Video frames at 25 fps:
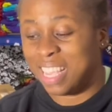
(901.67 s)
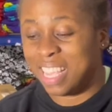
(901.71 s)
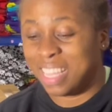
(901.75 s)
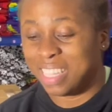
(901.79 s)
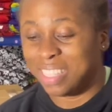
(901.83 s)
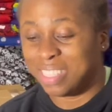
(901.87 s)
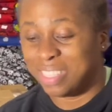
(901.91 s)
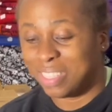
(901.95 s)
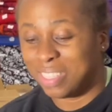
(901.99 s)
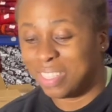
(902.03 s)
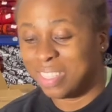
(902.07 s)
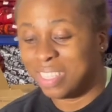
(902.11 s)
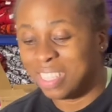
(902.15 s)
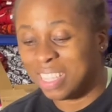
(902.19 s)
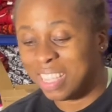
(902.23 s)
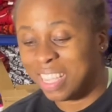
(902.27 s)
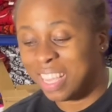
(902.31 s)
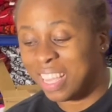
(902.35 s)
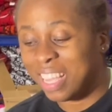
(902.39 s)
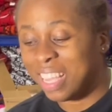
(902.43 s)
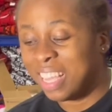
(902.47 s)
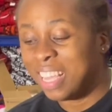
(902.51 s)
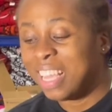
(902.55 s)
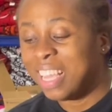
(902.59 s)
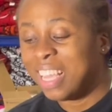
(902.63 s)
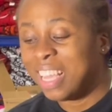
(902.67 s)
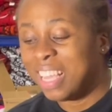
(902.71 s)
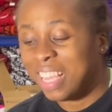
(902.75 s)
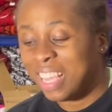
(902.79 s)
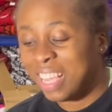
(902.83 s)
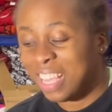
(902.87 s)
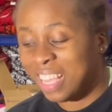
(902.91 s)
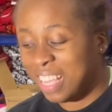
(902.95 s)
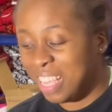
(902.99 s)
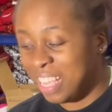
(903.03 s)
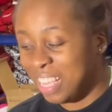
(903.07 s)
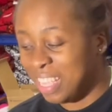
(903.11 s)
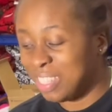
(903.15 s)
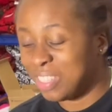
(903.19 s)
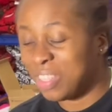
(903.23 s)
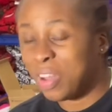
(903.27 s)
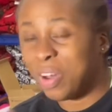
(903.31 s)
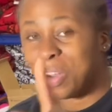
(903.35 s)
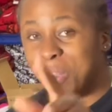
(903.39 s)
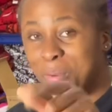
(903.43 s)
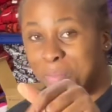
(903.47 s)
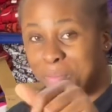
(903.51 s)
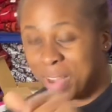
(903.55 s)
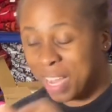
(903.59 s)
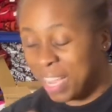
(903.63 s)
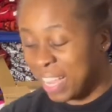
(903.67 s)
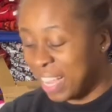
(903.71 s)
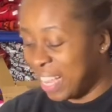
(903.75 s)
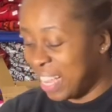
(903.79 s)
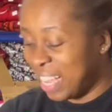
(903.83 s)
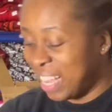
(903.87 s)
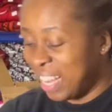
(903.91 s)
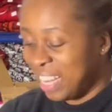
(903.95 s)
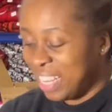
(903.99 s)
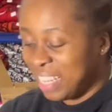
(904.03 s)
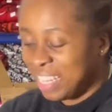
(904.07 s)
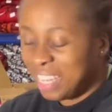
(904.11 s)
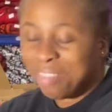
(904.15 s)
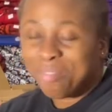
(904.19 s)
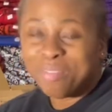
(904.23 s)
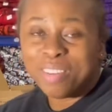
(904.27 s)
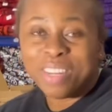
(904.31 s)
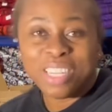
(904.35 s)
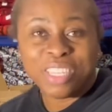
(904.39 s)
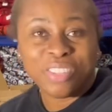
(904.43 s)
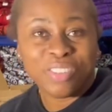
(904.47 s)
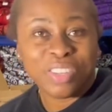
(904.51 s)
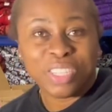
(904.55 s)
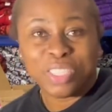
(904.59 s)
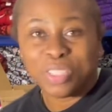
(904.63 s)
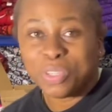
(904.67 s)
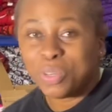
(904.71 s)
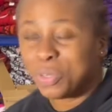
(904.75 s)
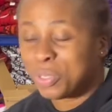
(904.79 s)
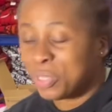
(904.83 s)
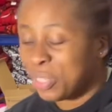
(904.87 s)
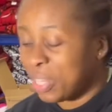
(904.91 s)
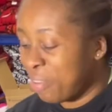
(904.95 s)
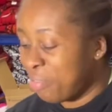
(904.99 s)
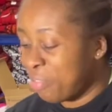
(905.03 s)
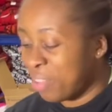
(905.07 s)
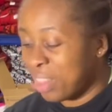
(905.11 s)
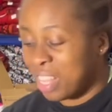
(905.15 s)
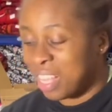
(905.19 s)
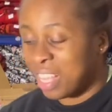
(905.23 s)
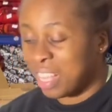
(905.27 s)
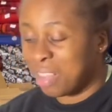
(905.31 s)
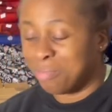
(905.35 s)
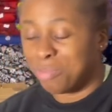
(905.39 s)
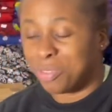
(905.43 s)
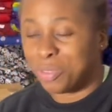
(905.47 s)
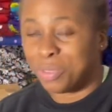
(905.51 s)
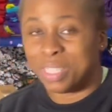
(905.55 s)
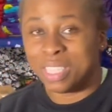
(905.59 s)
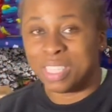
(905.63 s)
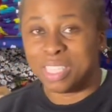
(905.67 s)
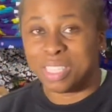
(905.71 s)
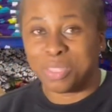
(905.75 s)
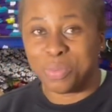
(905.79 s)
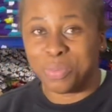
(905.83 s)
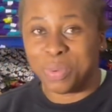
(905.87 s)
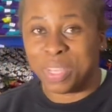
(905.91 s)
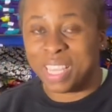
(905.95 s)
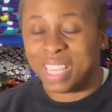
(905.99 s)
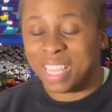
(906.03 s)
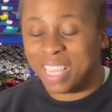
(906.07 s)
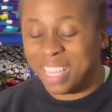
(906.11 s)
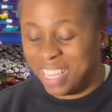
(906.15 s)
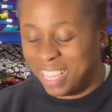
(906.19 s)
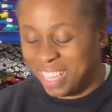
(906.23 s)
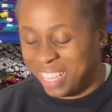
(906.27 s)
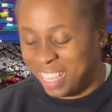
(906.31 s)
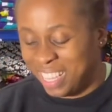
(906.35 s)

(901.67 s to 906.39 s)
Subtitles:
and Sunday. It is on my calendar. I've literally told you everything I'm doing this week.